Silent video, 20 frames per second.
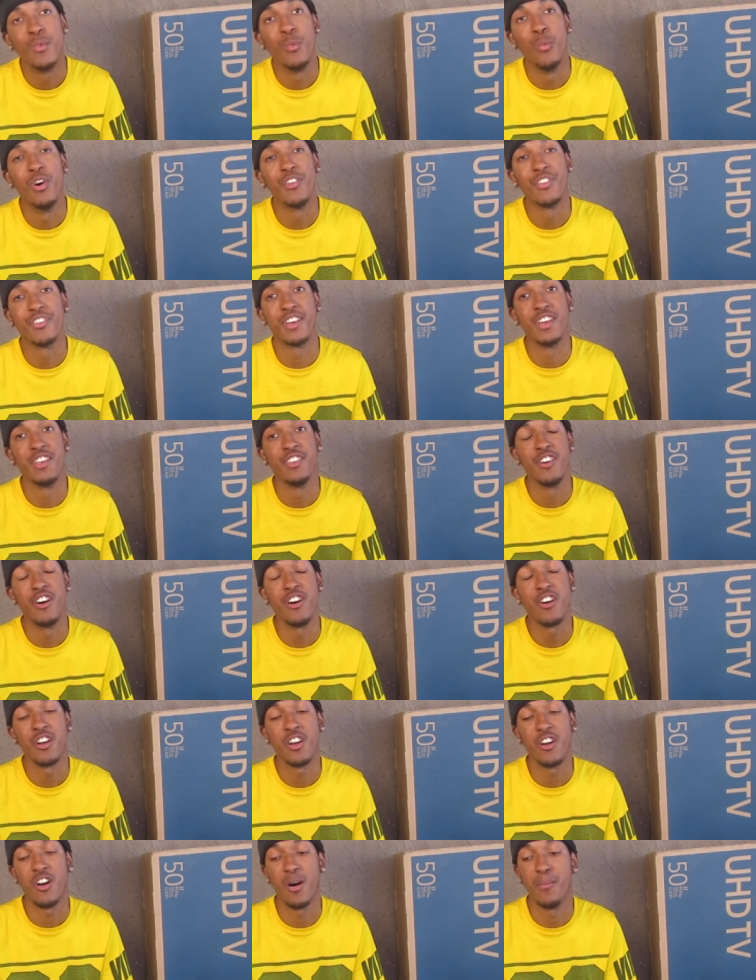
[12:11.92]
once again,
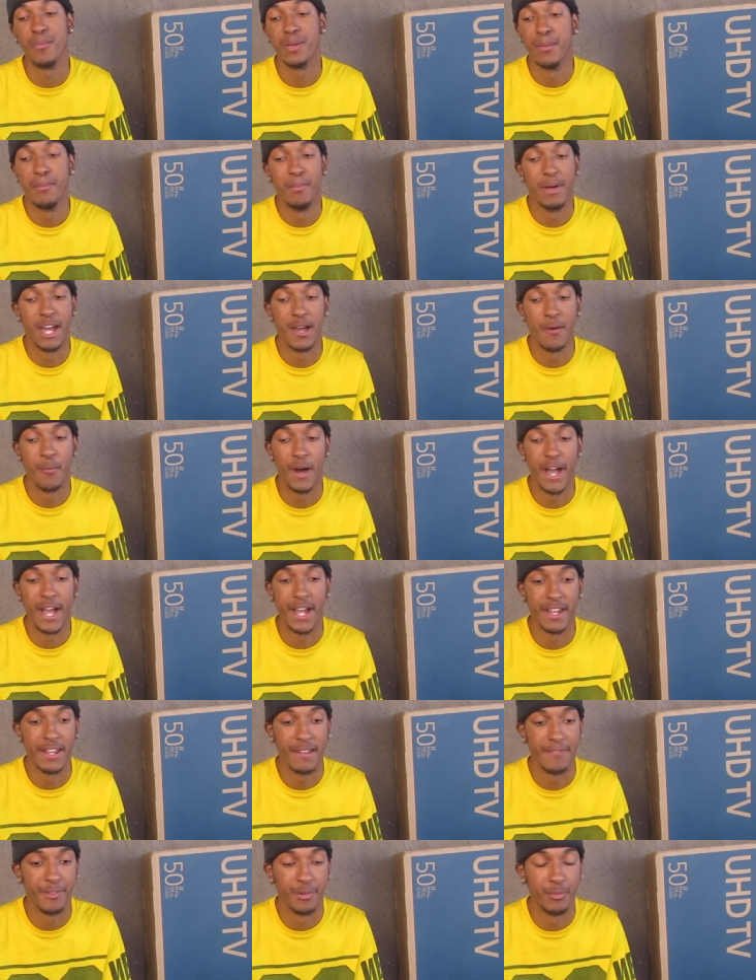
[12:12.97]
y'all can call me a
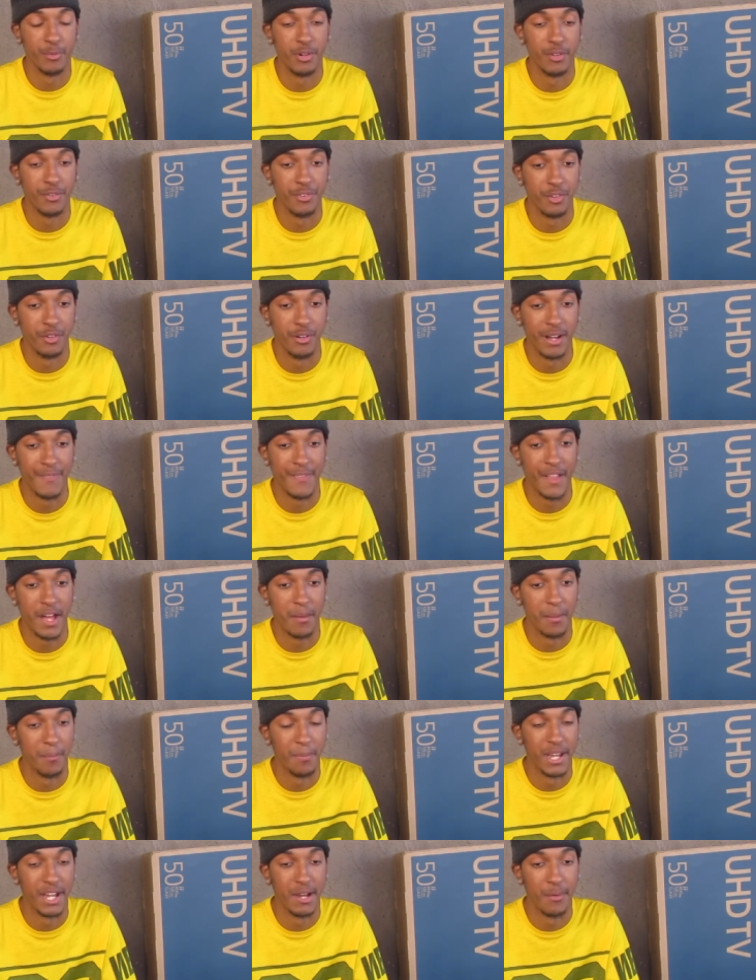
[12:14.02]
bandwagon if you want to. I'm not
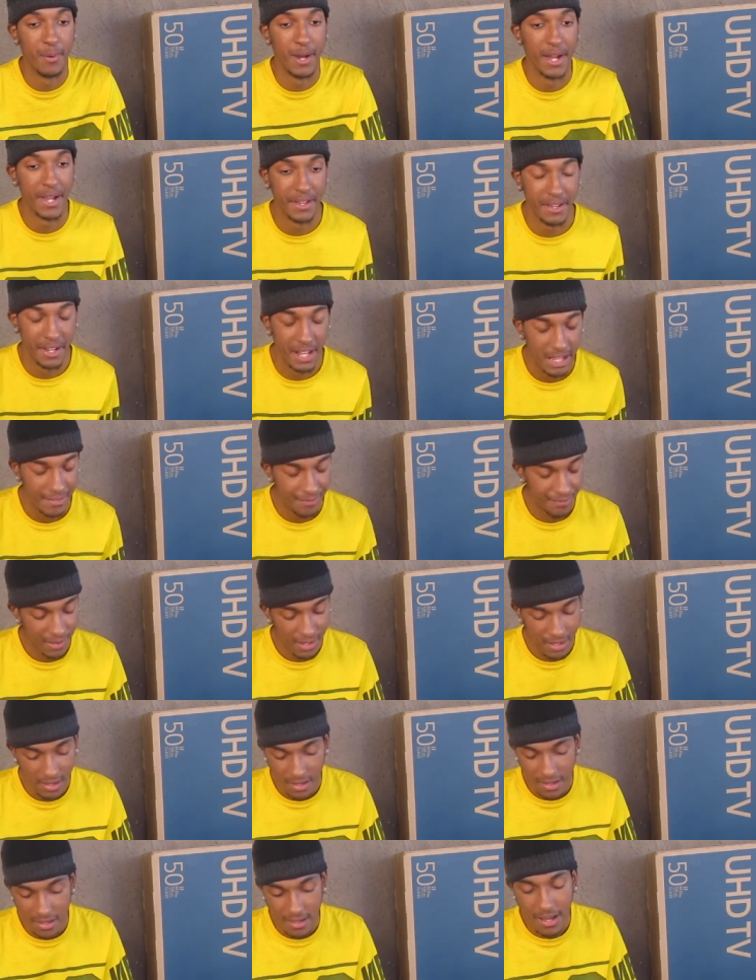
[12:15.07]
a bandwagon. I,
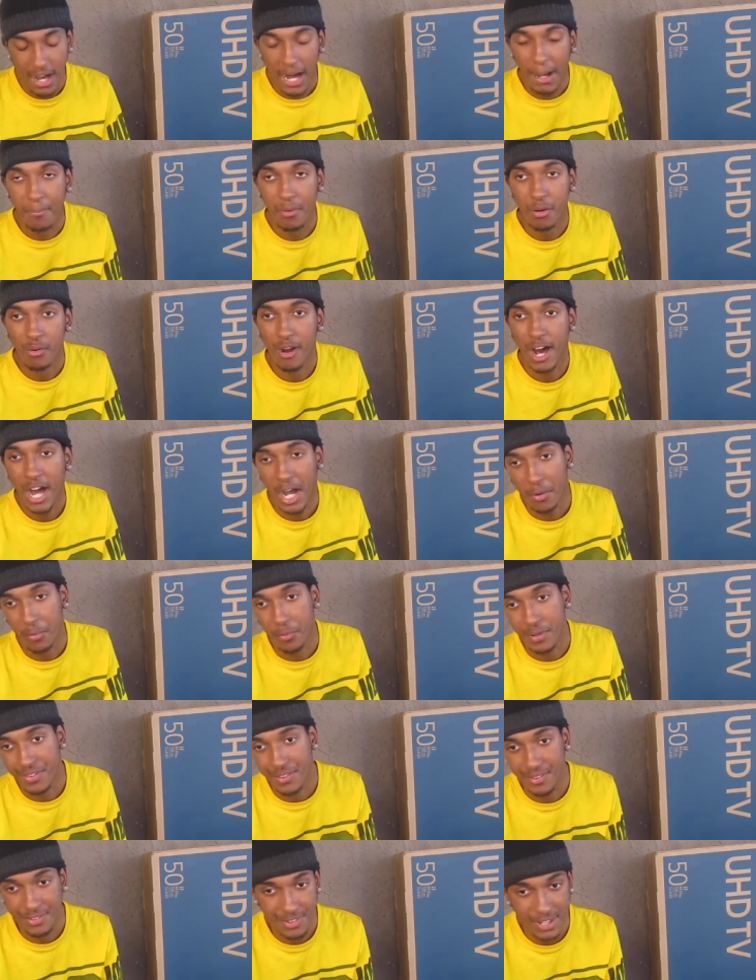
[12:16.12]
I've been rocking
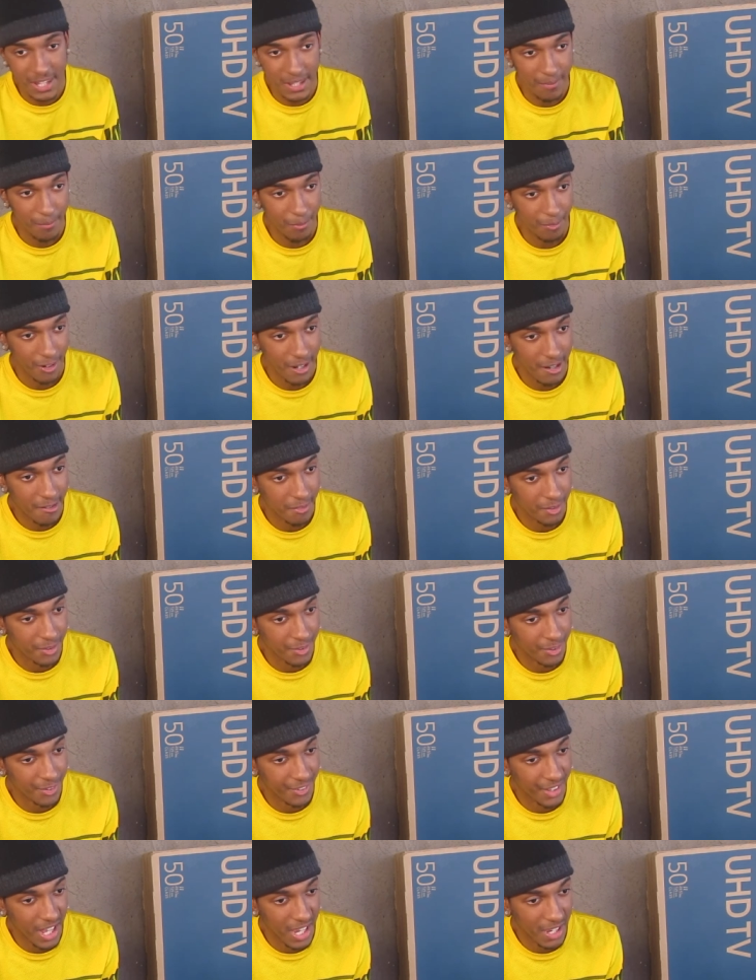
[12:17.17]
with this team forever
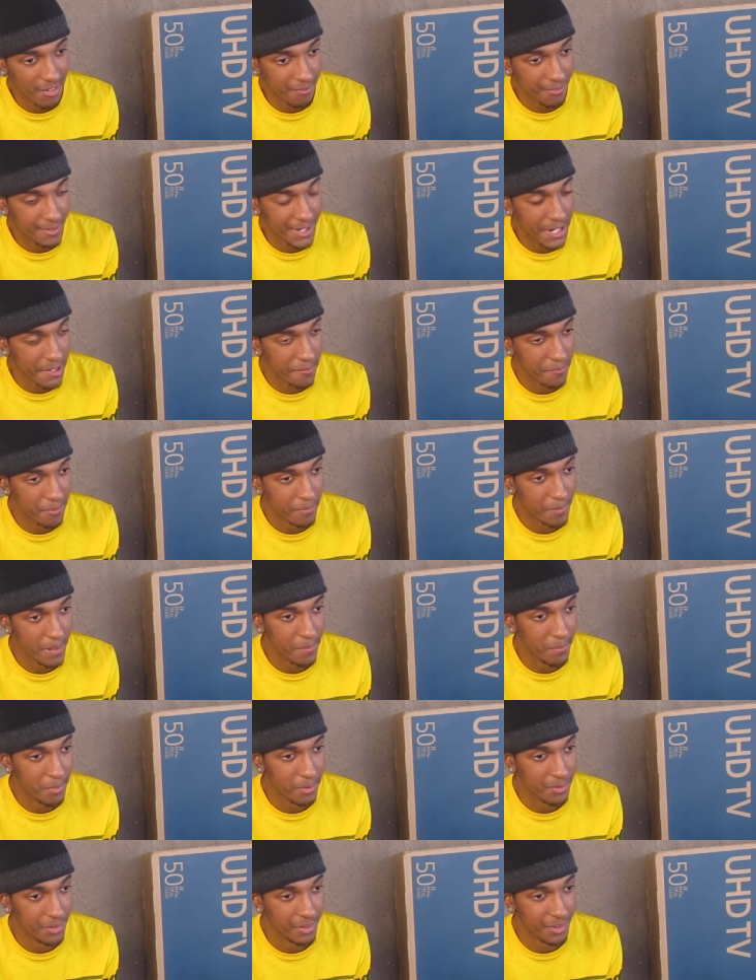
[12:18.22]
since I can fucking
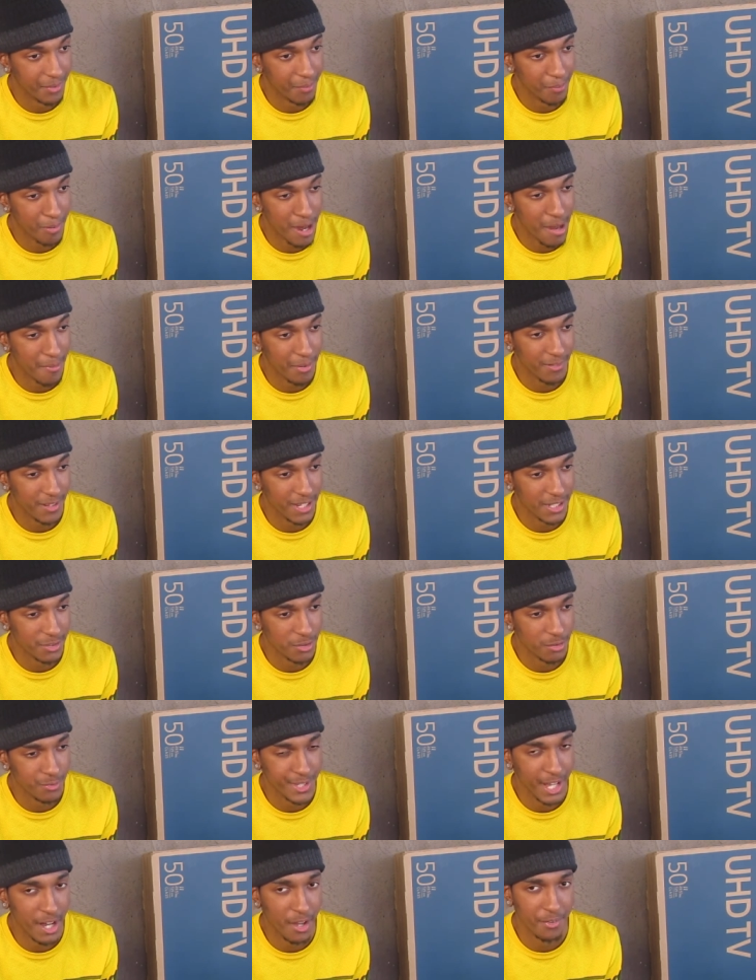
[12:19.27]
remember, since probably like
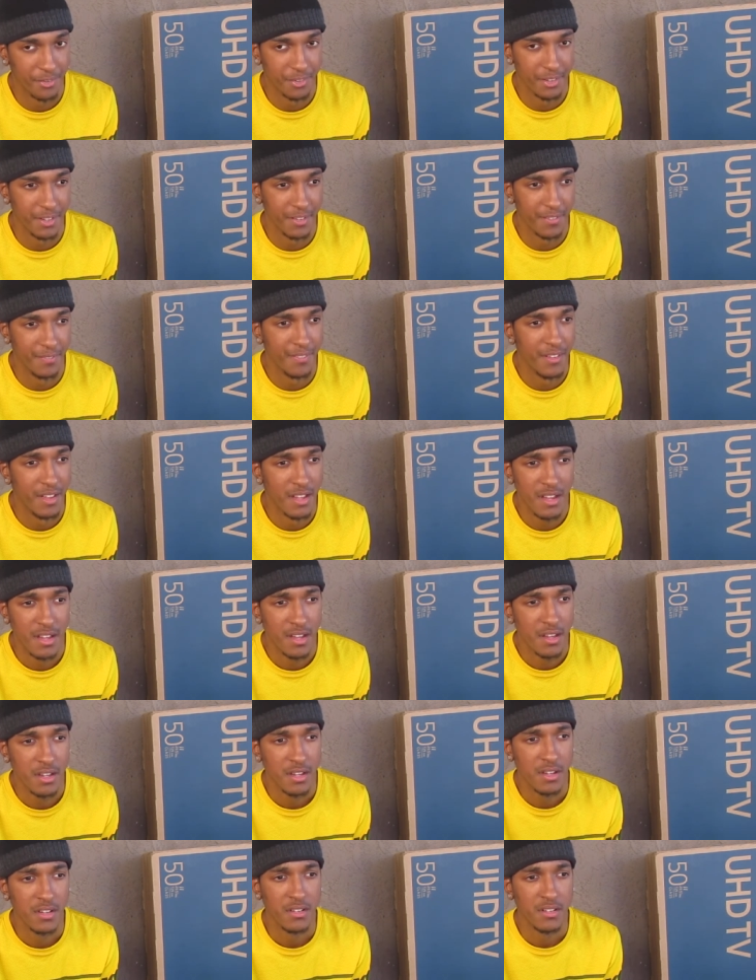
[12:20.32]
2000.
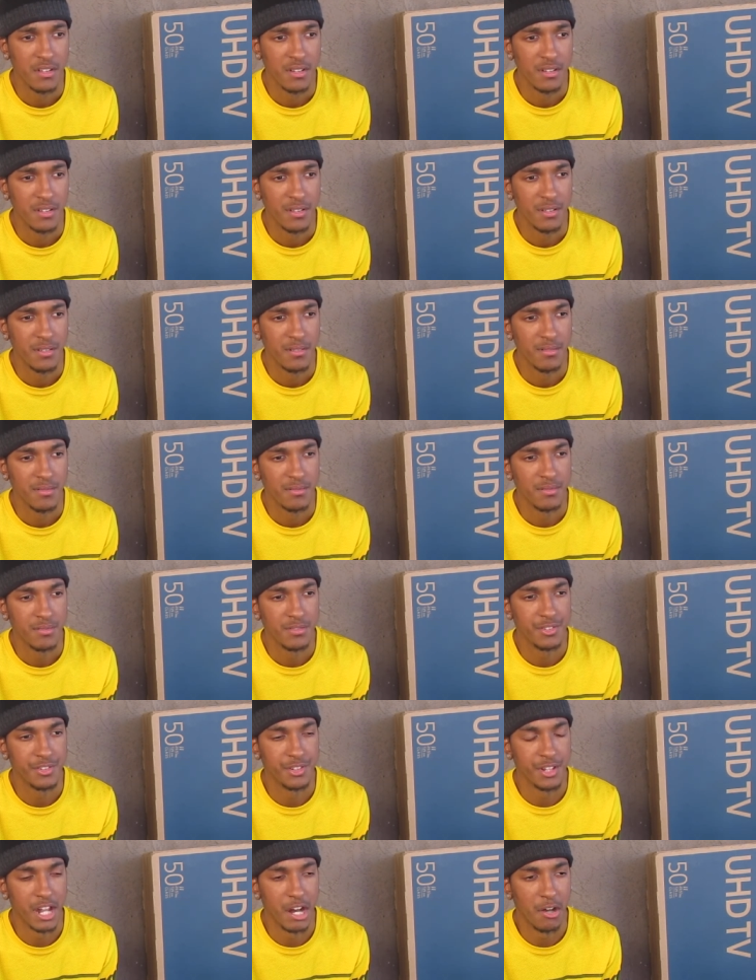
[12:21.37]
And
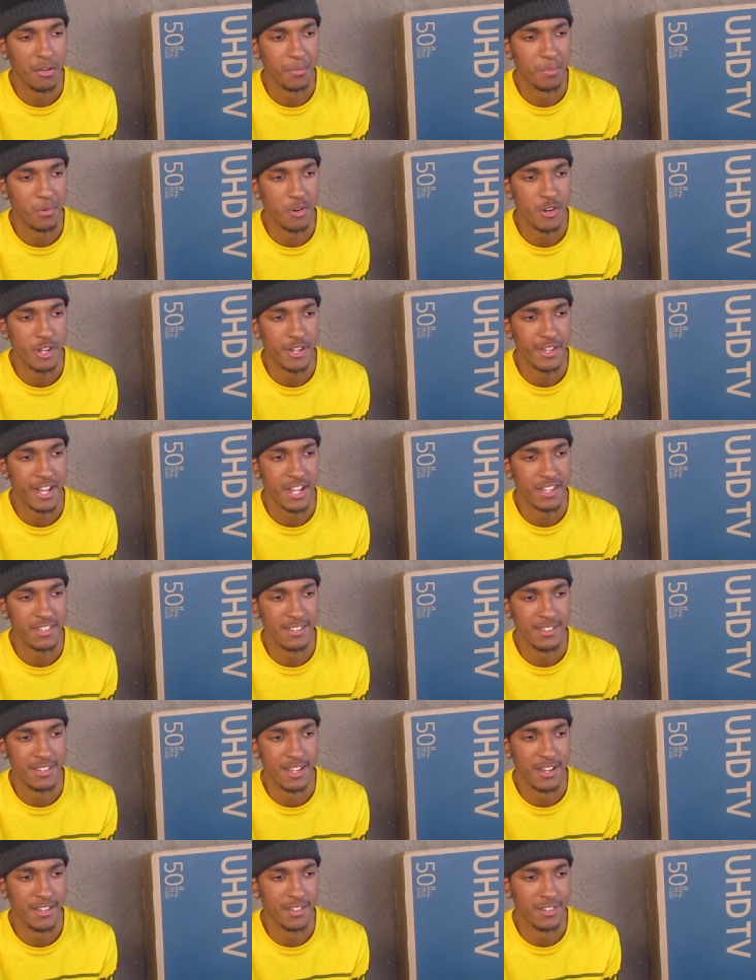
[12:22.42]
shit, I was born in
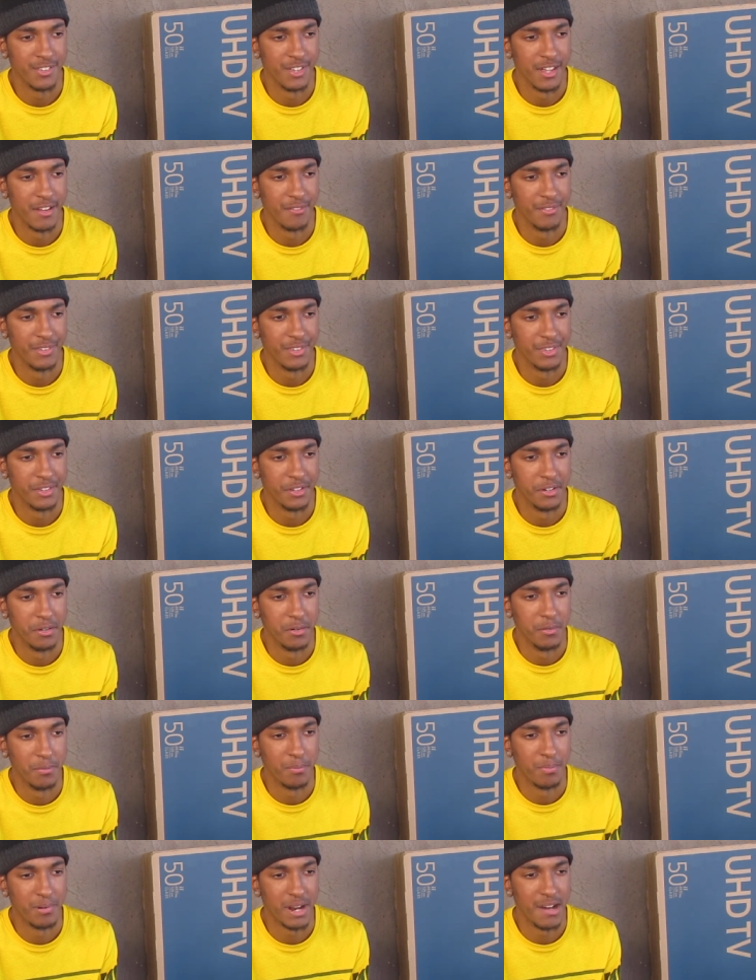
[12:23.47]
1997,
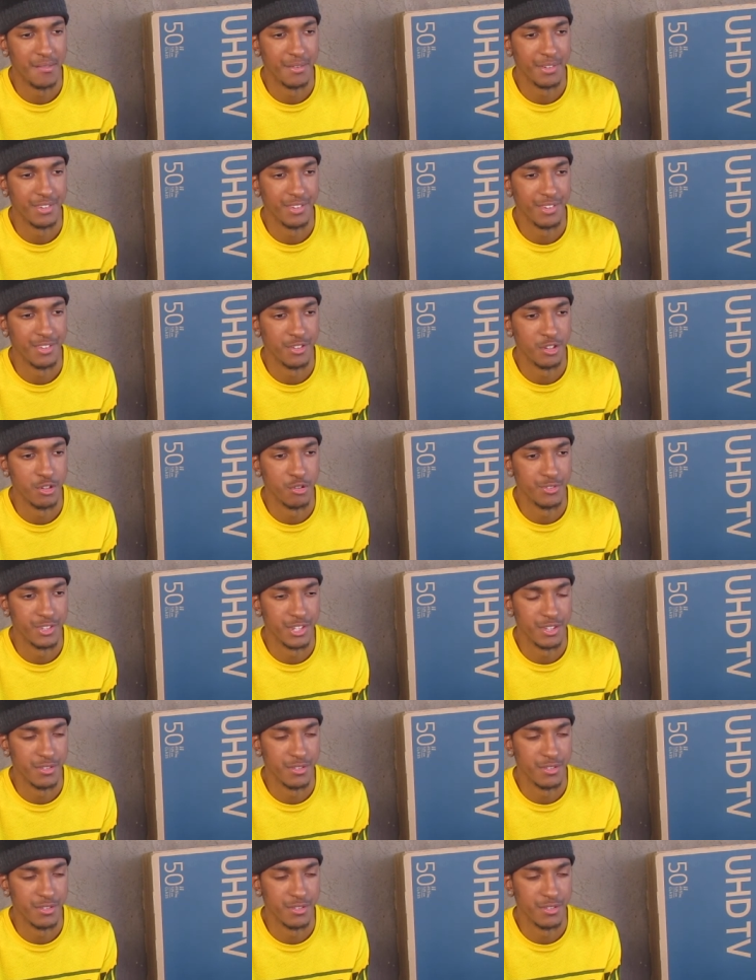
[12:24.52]
so probably since two.